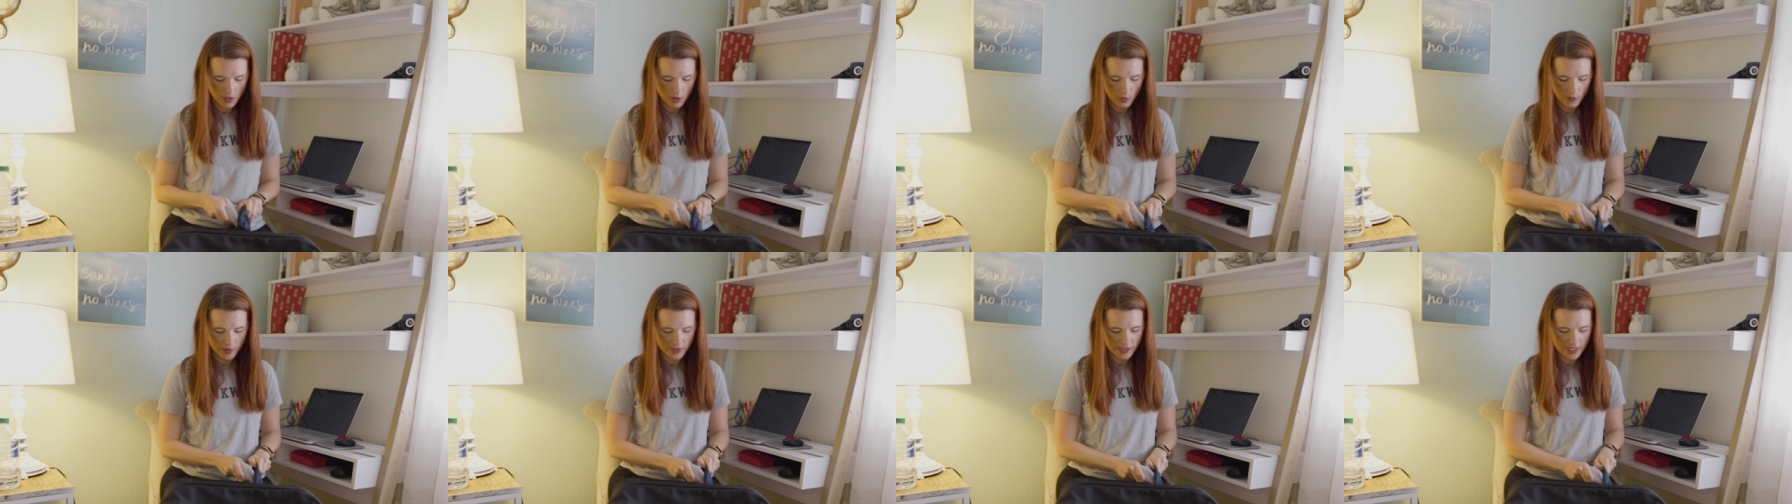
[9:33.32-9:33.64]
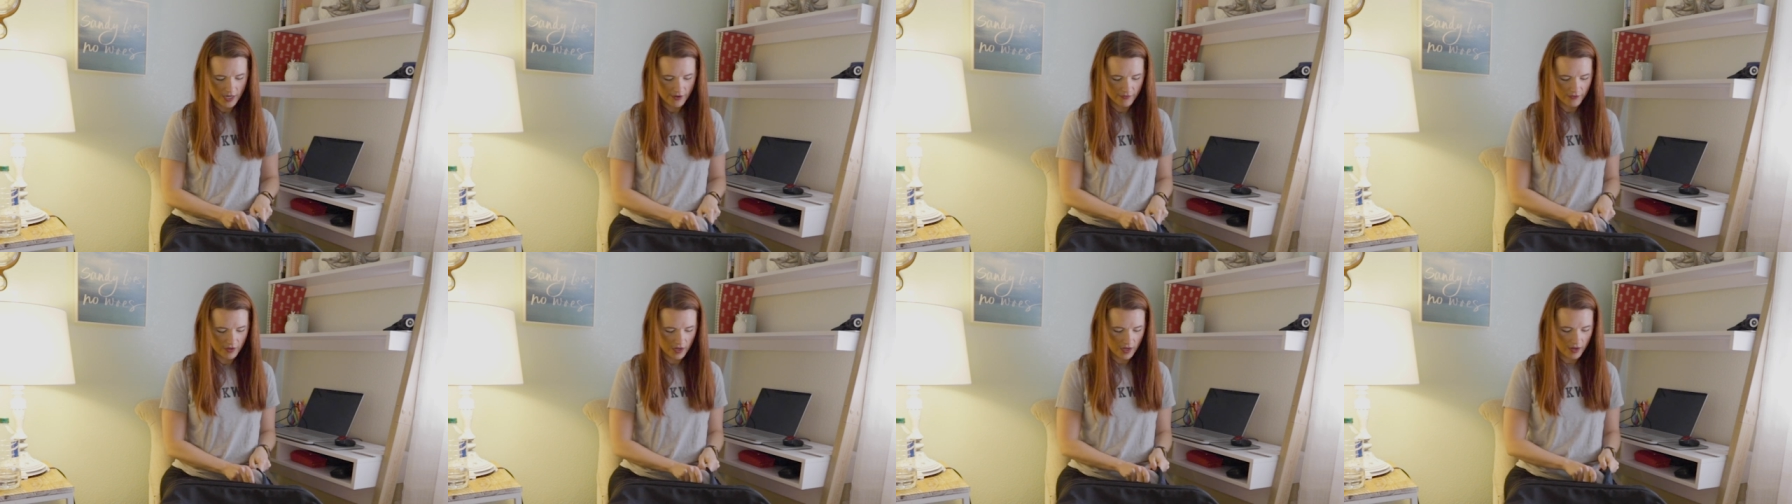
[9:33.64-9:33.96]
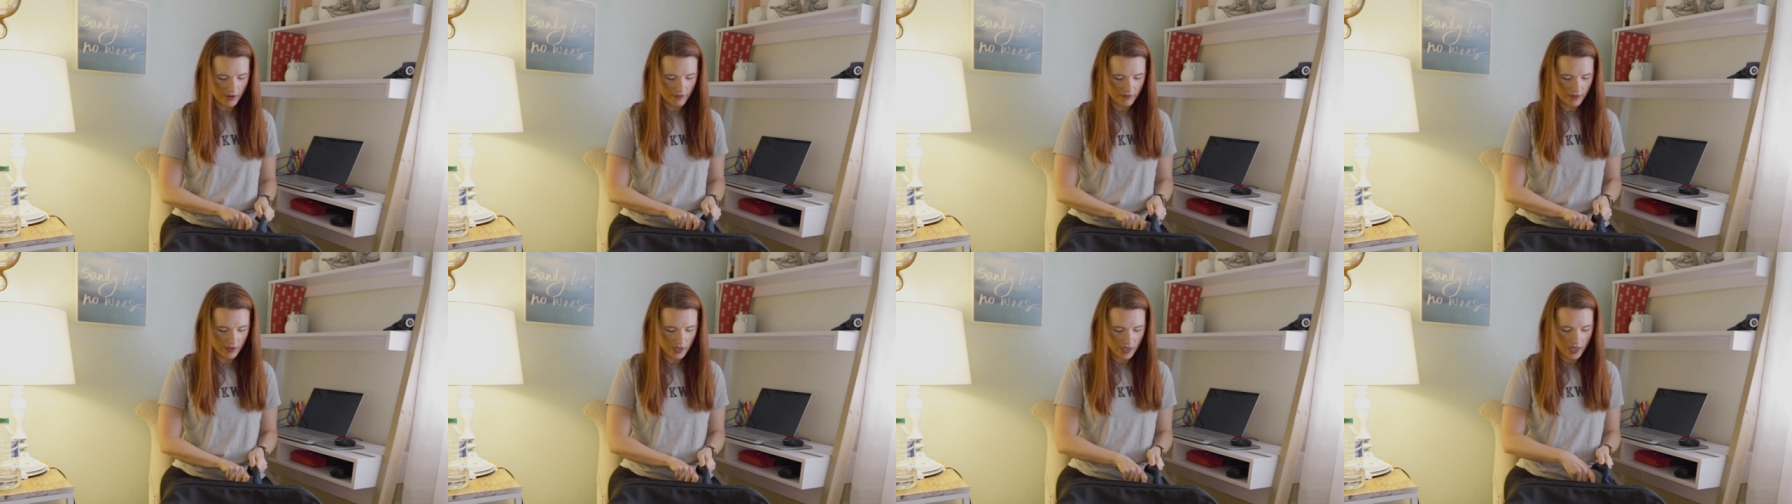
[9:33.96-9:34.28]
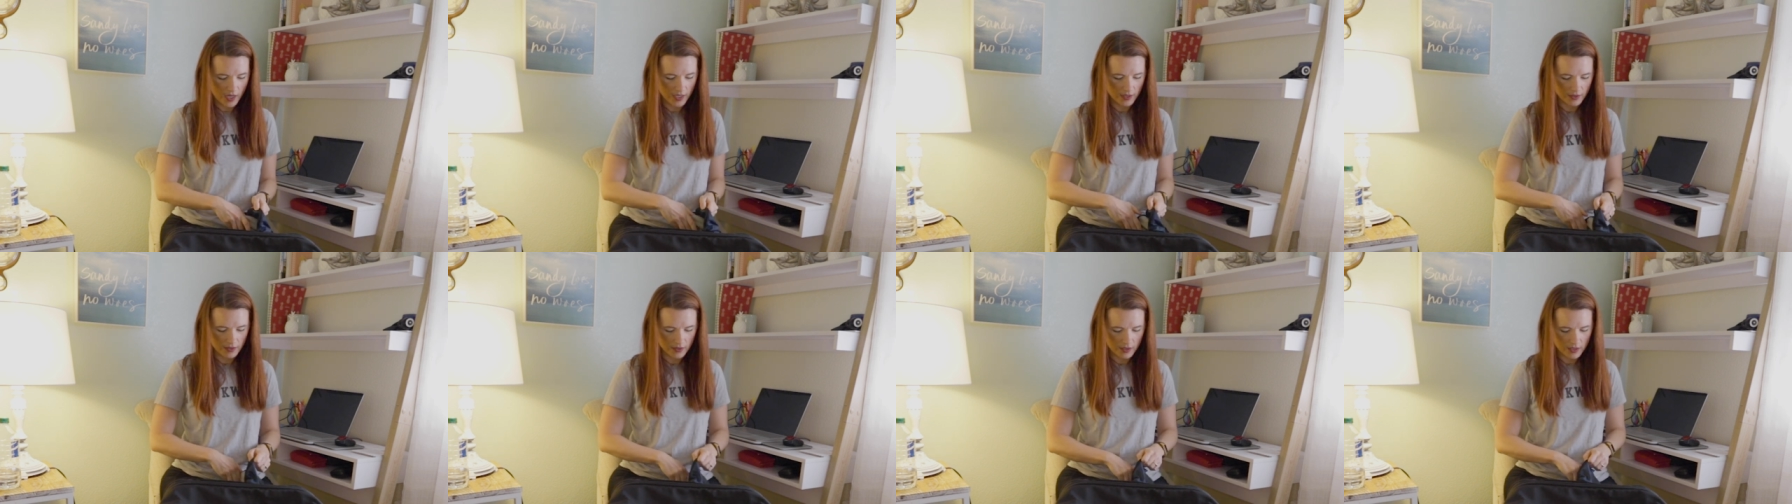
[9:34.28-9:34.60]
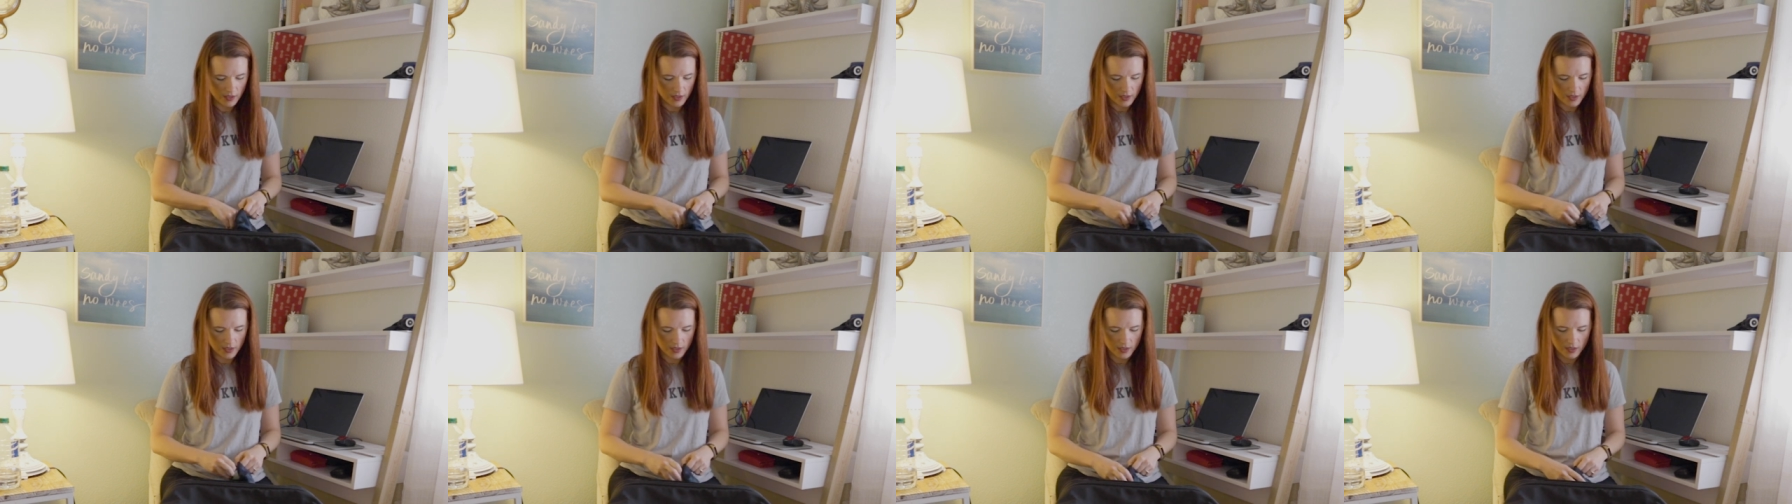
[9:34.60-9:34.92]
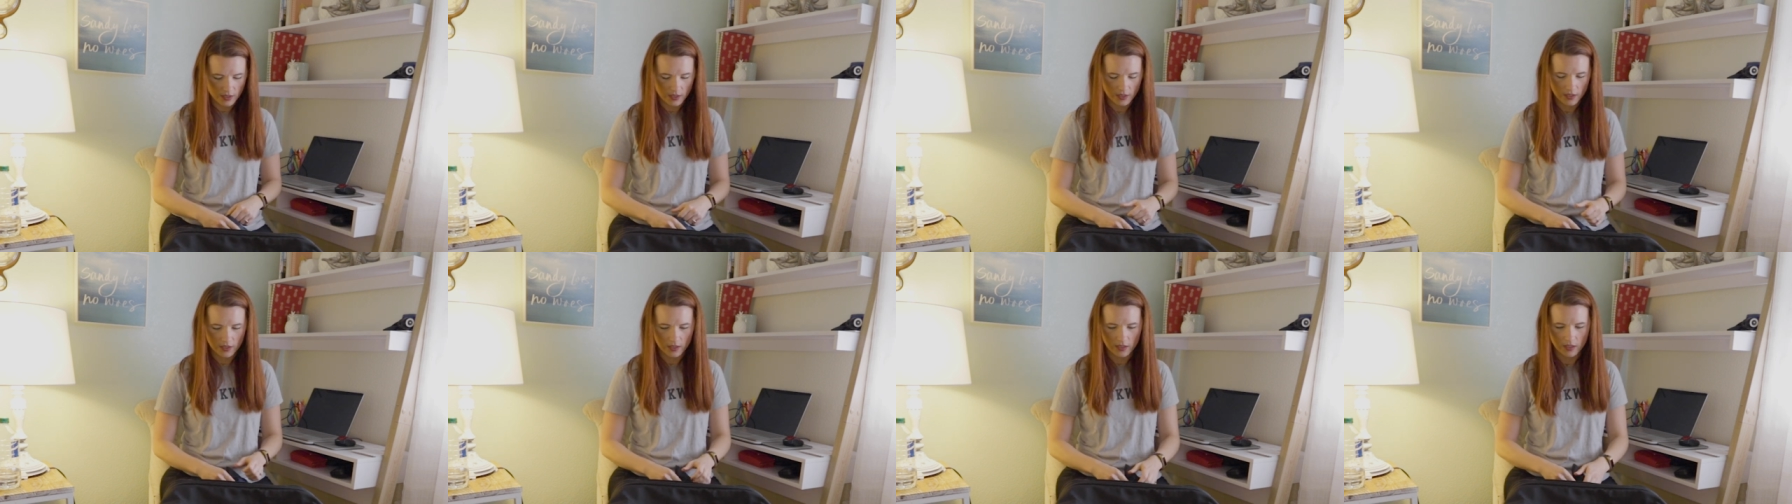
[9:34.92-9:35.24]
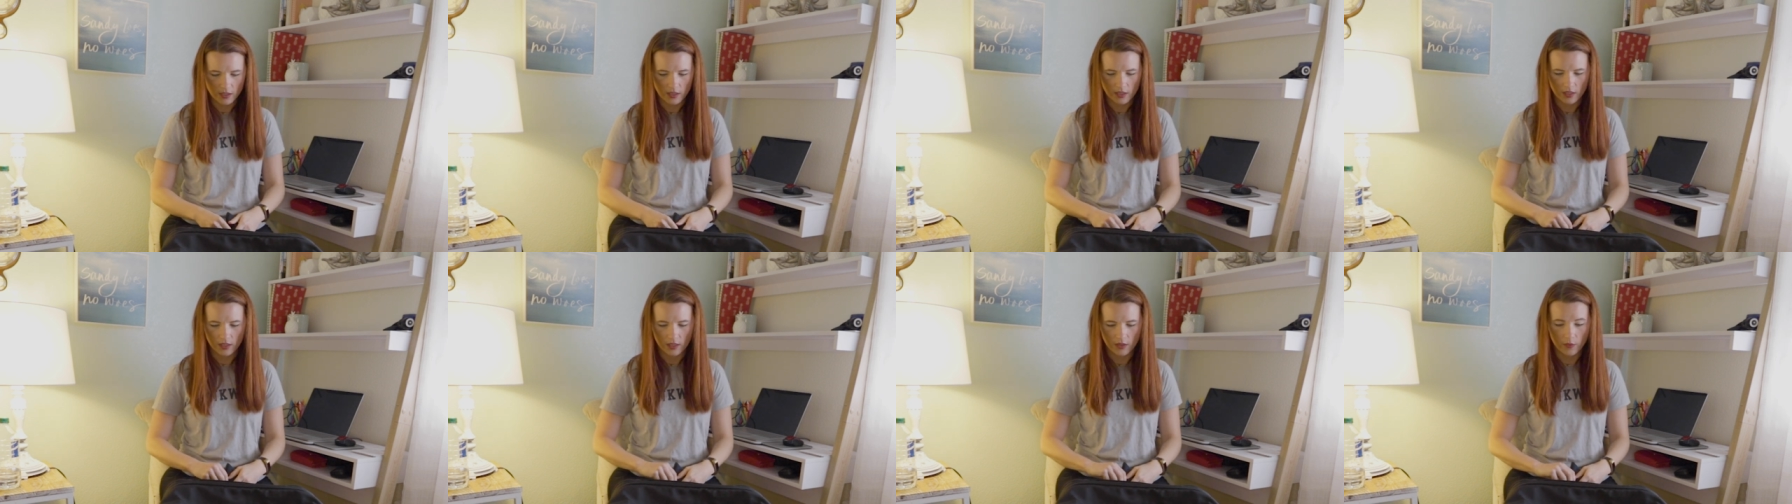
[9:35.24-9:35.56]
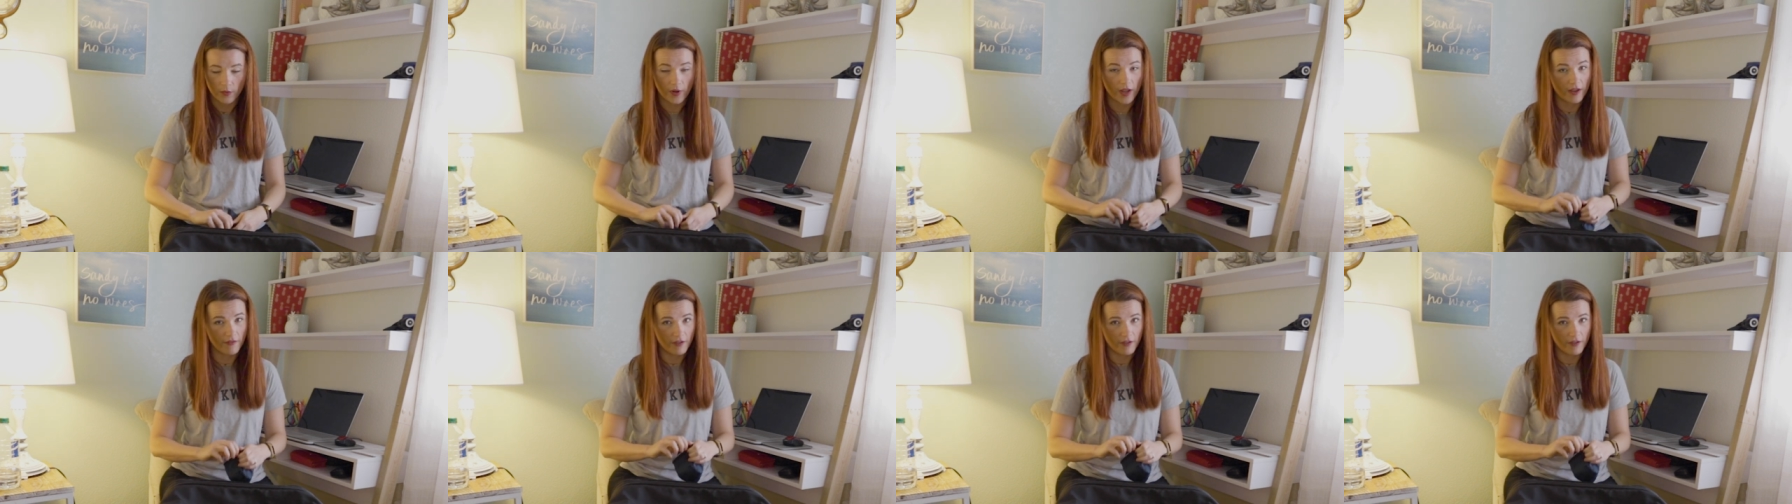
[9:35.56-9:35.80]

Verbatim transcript: Always have to have that. We